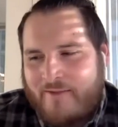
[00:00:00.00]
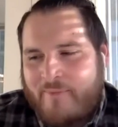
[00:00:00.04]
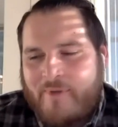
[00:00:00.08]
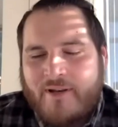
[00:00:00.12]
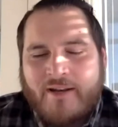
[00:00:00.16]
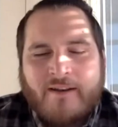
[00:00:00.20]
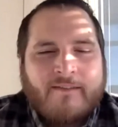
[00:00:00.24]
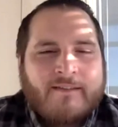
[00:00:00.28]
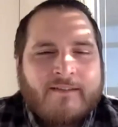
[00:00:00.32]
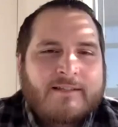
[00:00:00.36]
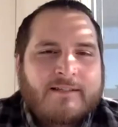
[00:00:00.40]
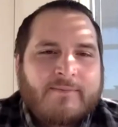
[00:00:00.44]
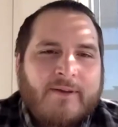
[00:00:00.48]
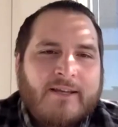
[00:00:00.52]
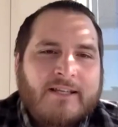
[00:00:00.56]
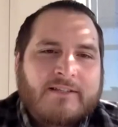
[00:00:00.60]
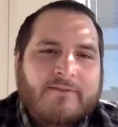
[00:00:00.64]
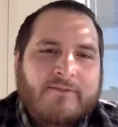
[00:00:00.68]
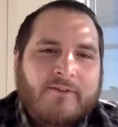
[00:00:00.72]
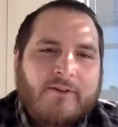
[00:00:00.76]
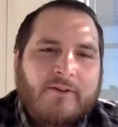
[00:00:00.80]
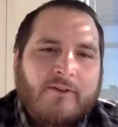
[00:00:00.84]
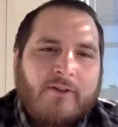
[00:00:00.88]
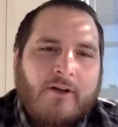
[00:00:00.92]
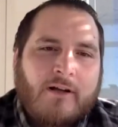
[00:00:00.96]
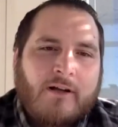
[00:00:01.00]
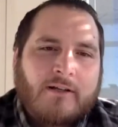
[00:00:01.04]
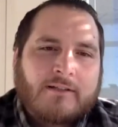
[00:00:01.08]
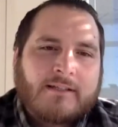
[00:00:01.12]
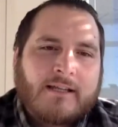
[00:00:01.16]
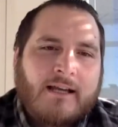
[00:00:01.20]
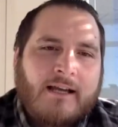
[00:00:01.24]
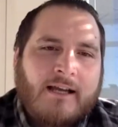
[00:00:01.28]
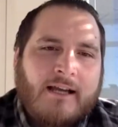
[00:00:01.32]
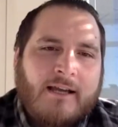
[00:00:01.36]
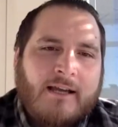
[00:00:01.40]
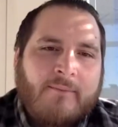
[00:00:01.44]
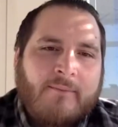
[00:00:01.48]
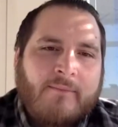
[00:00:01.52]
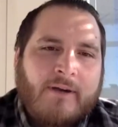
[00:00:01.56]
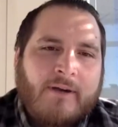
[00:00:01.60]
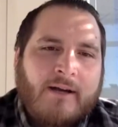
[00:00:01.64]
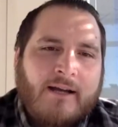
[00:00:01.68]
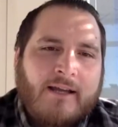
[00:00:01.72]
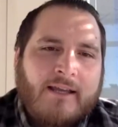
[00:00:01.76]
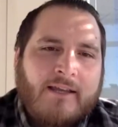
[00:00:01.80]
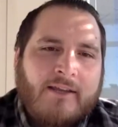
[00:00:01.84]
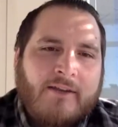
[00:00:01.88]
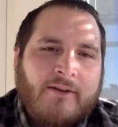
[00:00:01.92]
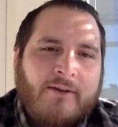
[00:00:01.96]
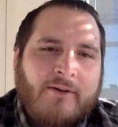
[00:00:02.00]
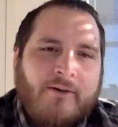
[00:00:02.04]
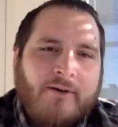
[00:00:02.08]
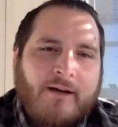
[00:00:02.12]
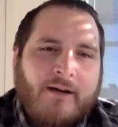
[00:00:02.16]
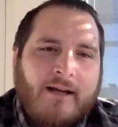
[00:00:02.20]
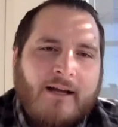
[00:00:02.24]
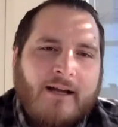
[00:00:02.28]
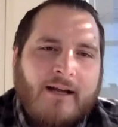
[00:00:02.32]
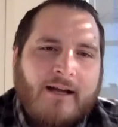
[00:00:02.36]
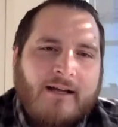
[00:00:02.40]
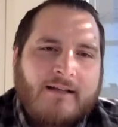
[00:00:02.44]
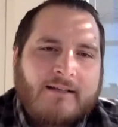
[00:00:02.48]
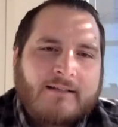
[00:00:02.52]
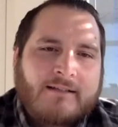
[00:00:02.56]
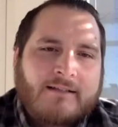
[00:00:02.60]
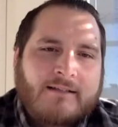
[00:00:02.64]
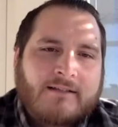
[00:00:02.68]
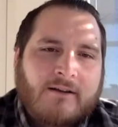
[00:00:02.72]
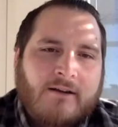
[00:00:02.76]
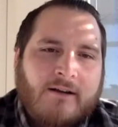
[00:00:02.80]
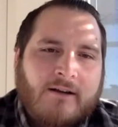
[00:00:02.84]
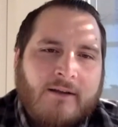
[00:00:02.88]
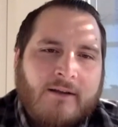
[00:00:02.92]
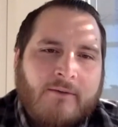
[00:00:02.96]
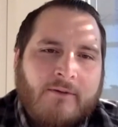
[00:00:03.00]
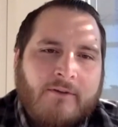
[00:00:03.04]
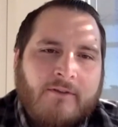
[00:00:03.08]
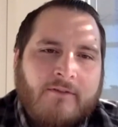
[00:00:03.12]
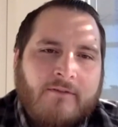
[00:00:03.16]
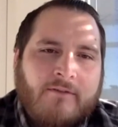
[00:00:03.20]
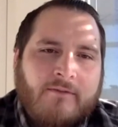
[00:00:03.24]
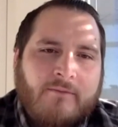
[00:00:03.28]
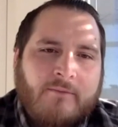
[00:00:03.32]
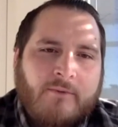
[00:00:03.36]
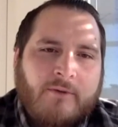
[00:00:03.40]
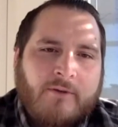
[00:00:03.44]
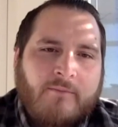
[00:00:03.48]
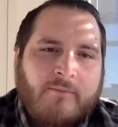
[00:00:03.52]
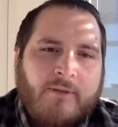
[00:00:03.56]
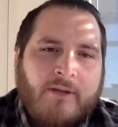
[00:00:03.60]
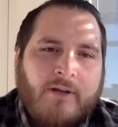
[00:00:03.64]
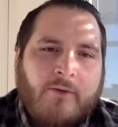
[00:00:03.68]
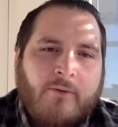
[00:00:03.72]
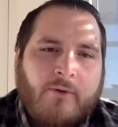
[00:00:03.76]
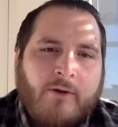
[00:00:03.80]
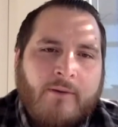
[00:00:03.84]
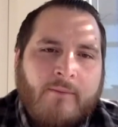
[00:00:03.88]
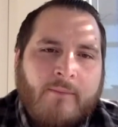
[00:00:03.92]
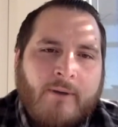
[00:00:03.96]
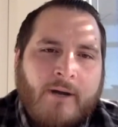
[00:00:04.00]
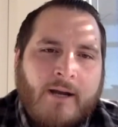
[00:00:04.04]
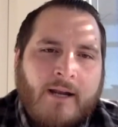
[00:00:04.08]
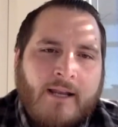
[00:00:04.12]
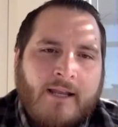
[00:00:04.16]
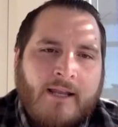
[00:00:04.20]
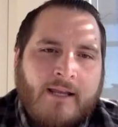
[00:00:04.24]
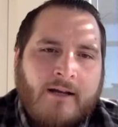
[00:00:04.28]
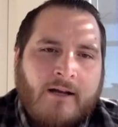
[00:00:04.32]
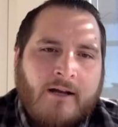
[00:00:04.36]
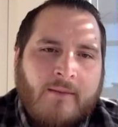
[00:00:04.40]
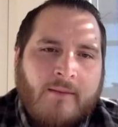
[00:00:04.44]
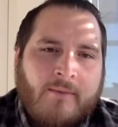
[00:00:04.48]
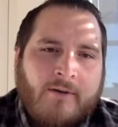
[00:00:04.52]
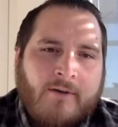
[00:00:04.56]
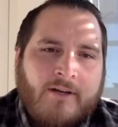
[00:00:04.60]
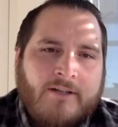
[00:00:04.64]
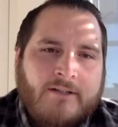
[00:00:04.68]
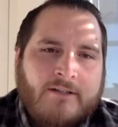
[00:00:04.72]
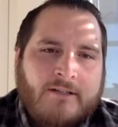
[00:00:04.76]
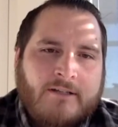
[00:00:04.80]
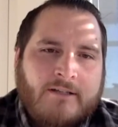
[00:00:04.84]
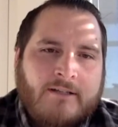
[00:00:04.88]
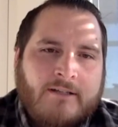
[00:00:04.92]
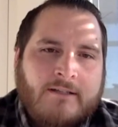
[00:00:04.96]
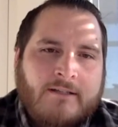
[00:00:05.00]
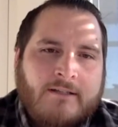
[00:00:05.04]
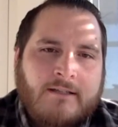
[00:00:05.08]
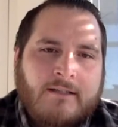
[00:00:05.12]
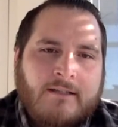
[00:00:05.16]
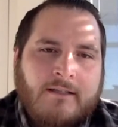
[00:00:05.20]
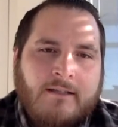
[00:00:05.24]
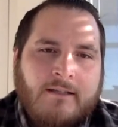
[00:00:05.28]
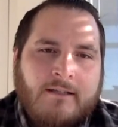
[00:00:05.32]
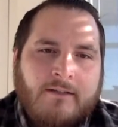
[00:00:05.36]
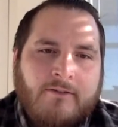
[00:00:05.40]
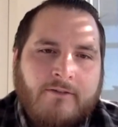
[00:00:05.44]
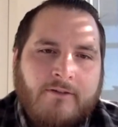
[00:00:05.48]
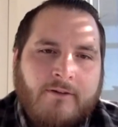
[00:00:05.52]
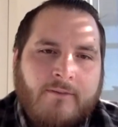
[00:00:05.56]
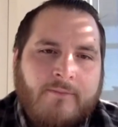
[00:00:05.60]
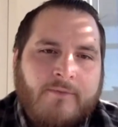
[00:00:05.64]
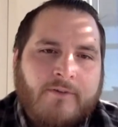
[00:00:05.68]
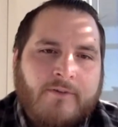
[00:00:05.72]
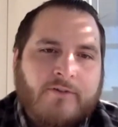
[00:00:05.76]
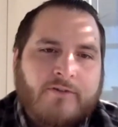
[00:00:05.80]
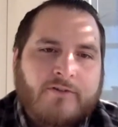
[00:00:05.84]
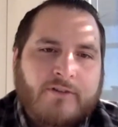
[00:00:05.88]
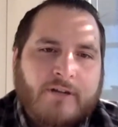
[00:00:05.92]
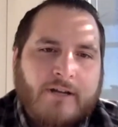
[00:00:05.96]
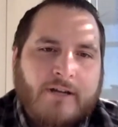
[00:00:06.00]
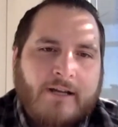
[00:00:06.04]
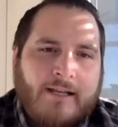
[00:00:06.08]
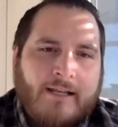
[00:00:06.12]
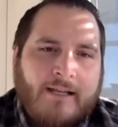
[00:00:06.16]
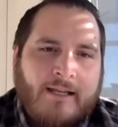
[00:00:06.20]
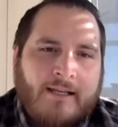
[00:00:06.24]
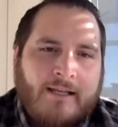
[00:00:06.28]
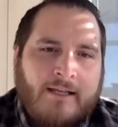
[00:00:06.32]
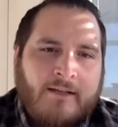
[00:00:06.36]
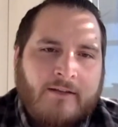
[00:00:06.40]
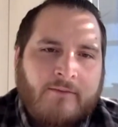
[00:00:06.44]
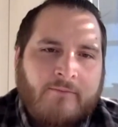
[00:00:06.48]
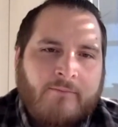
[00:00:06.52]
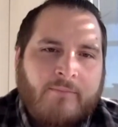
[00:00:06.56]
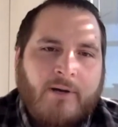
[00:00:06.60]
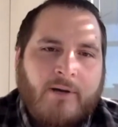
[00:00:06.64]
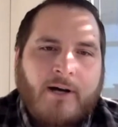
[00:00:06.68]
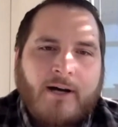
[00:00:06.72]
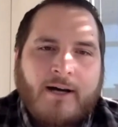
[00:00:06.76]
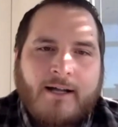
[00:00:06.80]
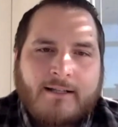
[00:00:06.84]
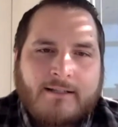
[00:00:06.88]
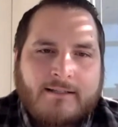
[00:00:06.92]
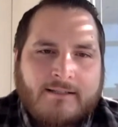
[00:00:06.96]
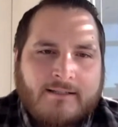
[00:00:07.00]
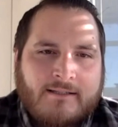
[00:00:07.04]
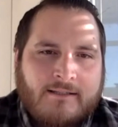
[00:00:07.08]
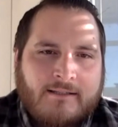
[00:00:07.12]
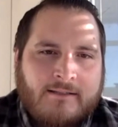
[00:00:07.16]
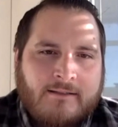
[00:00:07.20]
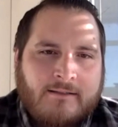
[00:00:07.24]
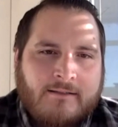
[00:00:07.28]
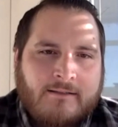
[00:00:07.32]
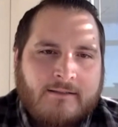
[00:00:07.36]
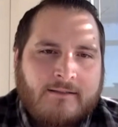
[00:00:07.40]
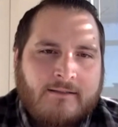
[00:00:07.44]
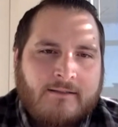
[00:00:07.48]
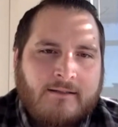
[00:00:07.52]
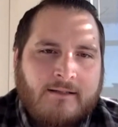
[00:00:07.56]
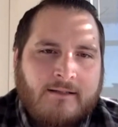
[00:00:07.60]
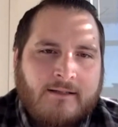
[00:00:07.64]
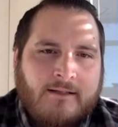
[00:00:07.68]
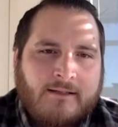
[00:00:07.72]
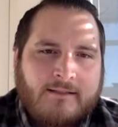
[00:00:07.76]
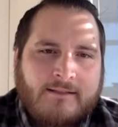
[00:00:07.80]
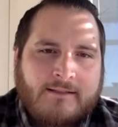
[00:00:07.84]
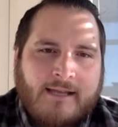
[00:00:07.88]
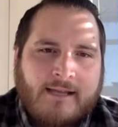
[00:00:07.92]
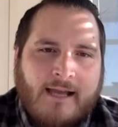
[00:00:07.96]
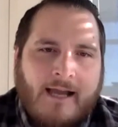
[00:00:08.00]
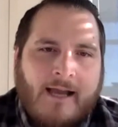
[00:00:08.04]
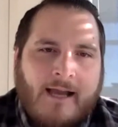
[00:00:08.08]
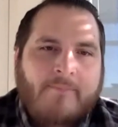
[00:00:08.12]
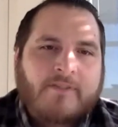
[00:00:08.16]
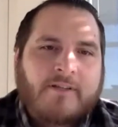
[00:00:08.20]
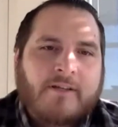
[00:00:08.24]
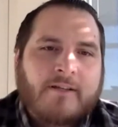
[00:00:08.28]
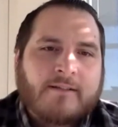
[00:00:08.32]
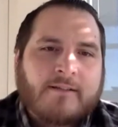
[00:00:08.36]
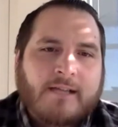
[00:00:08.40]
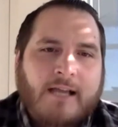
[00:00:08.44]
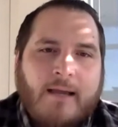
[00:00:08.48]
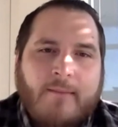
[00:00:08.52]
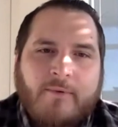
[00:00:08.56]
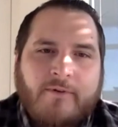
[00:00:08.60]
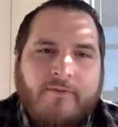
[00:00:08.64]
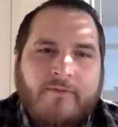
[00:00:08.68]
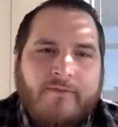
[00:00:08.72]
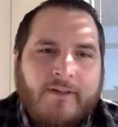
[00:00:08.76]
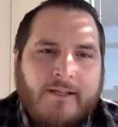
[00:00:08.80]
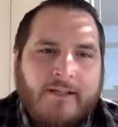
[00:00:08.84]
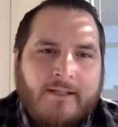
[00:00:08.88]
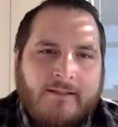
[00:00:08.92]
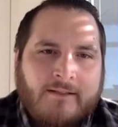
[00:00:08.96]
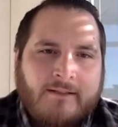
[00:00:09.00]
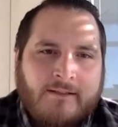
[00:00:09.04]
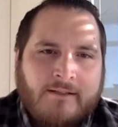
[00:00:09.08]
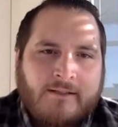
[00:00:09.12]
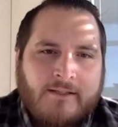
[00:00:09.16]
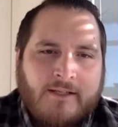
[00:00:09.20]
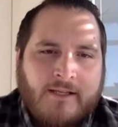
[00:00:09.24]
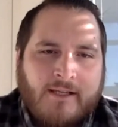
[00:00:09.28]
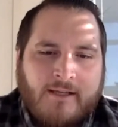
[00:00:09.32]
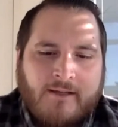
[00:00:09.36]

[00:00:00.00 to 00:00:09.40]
been in the space for a long time. I starting with Bitcoin mining operations and then crypto trading and bots and dApps on top of it, and